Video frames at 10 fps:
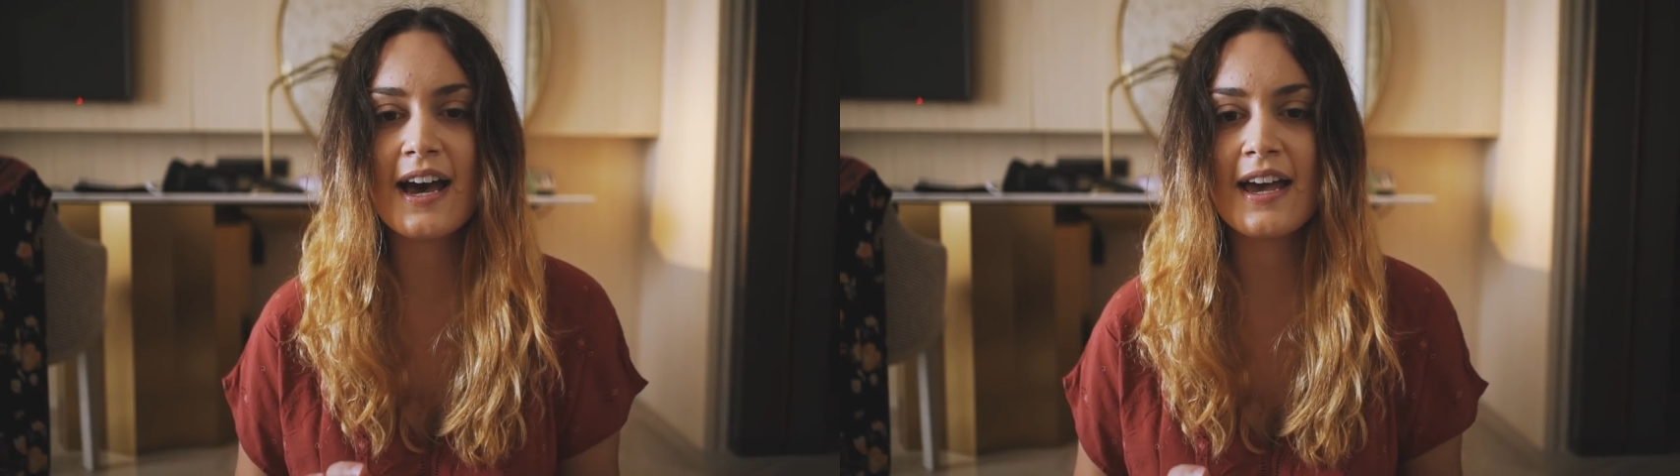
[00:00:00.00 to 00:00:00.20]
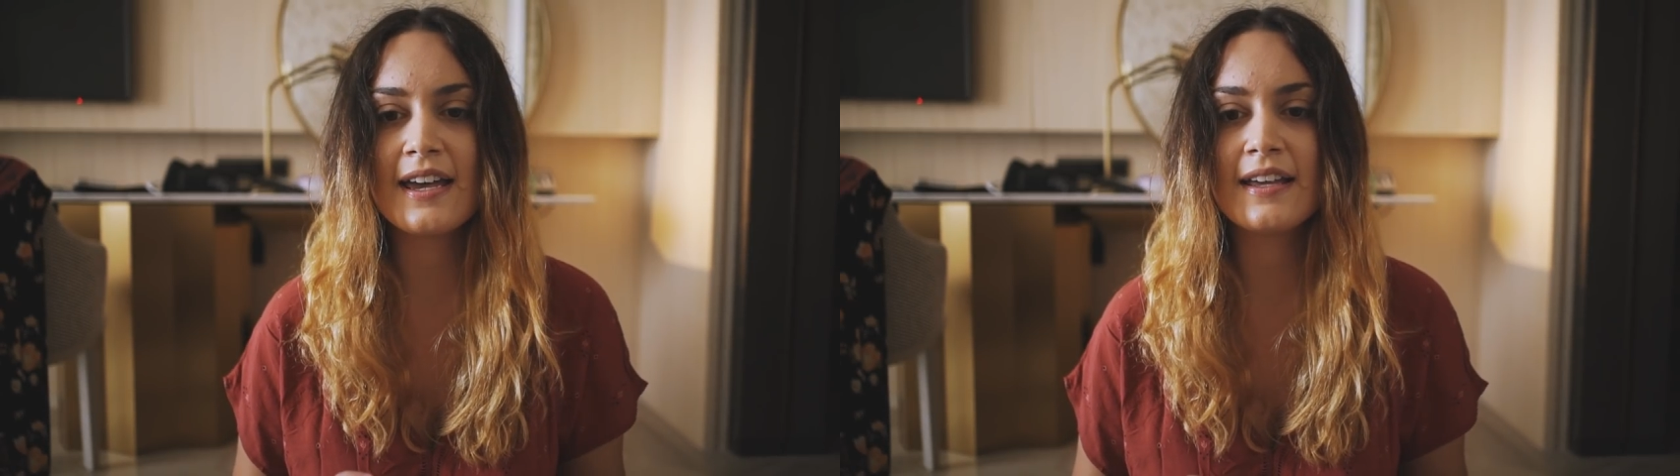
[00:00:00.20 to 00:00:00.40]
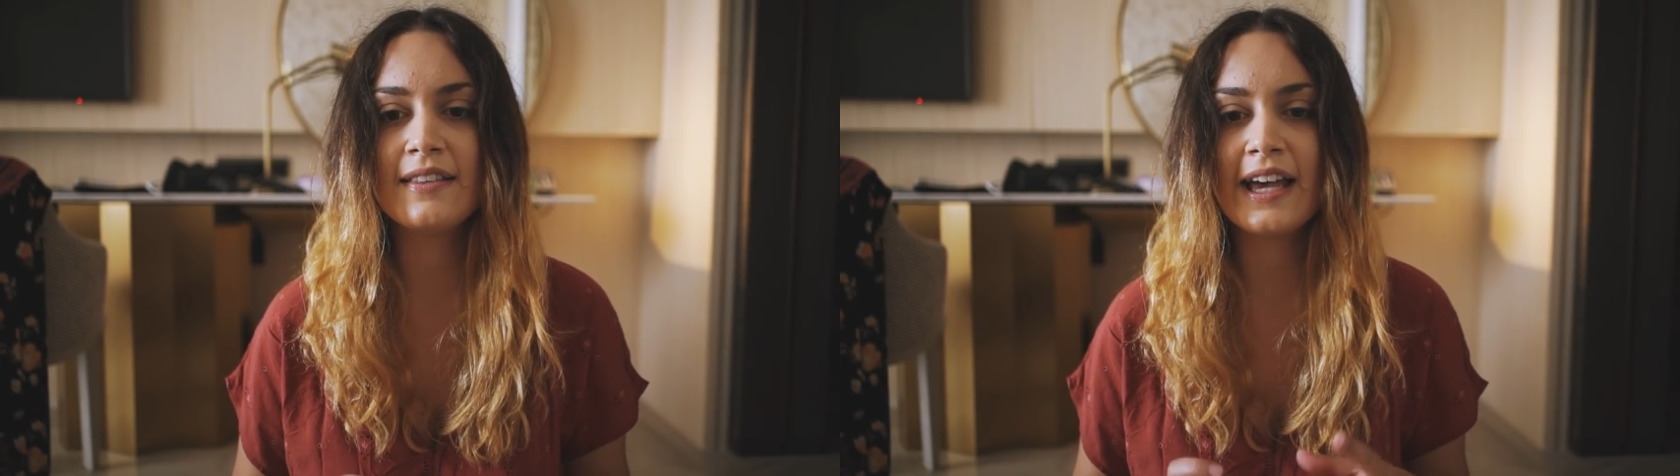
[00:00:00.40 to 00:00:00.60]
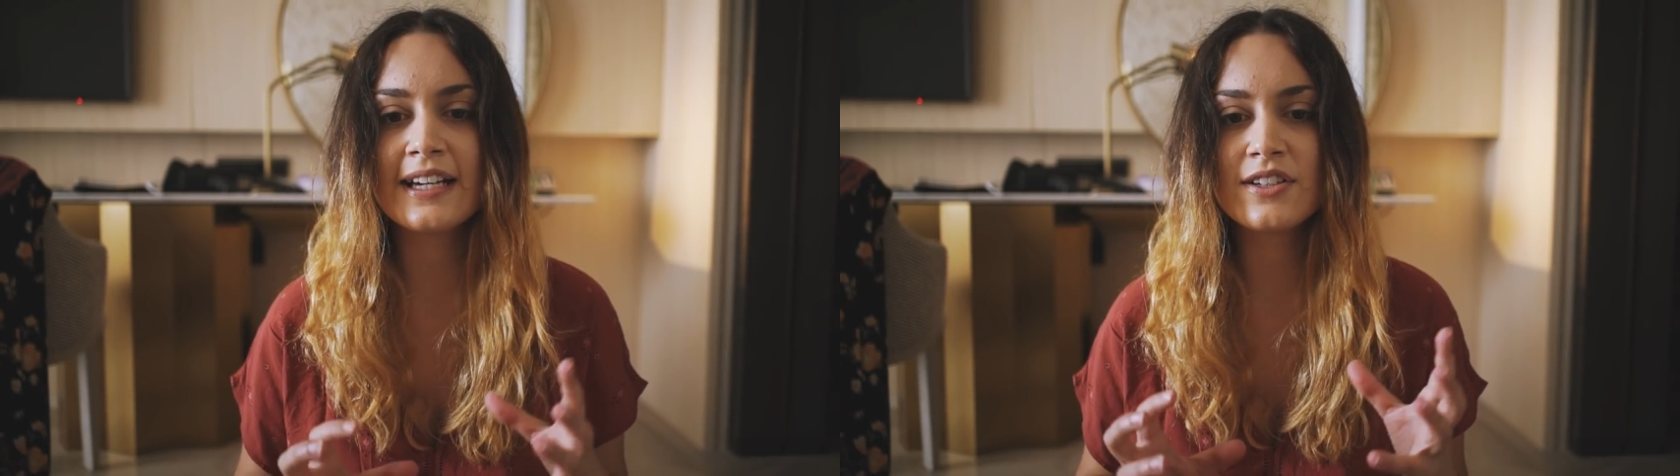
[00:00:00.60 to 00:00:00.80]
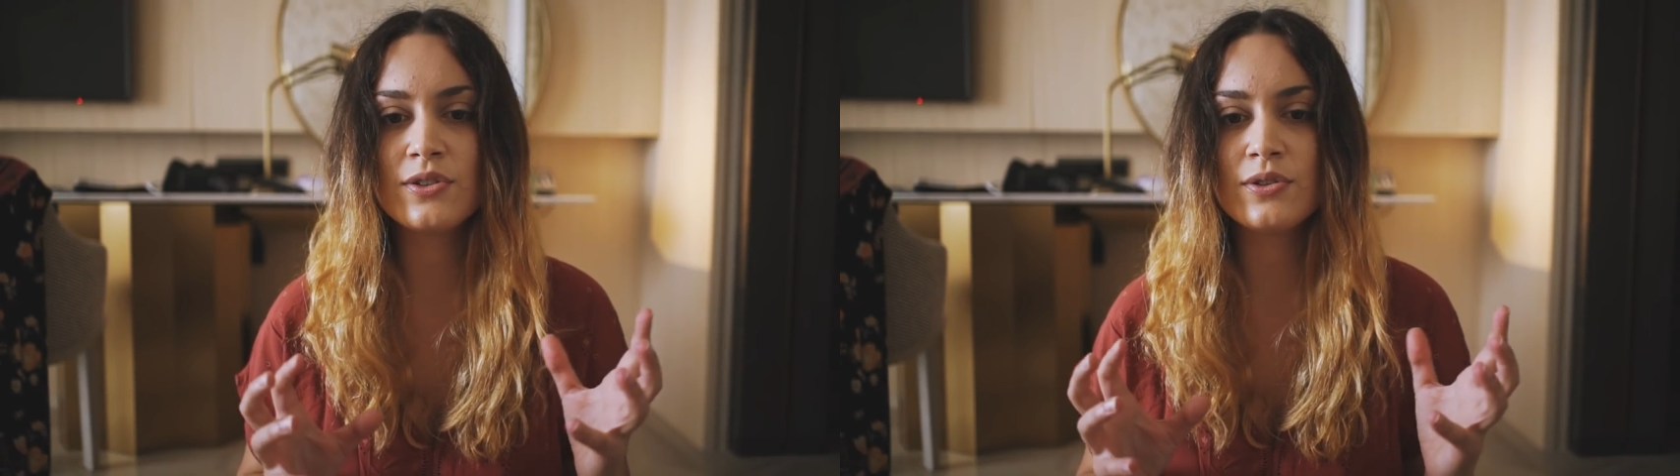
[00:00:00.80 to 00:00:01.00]
I
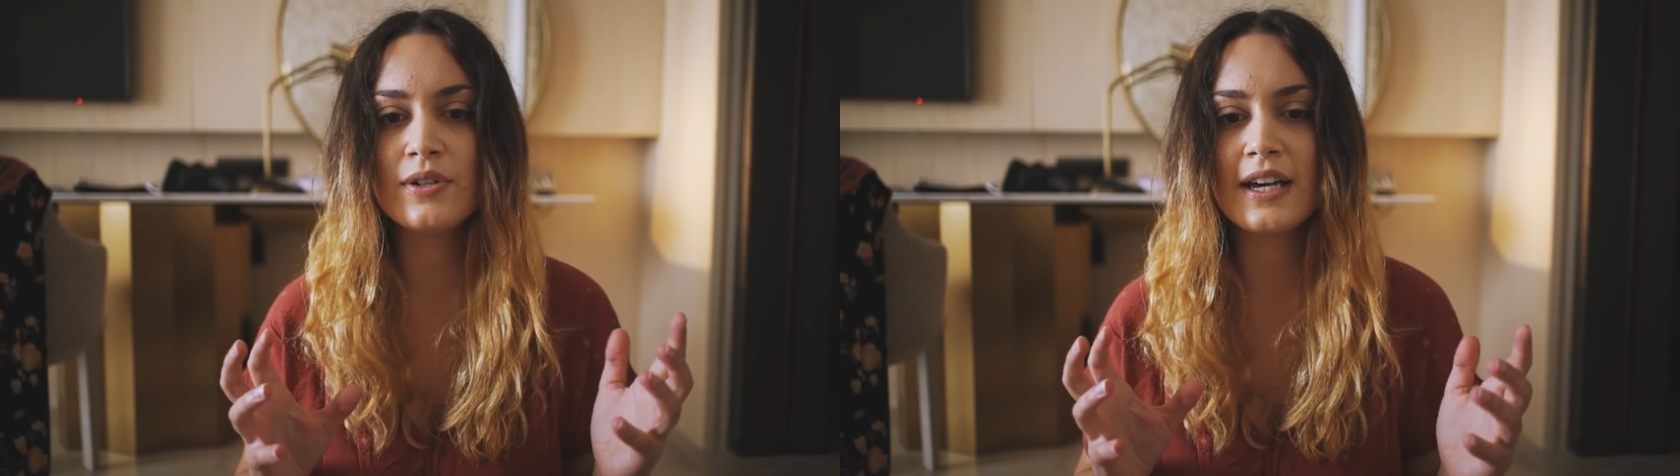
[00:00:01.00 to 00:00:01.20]
like to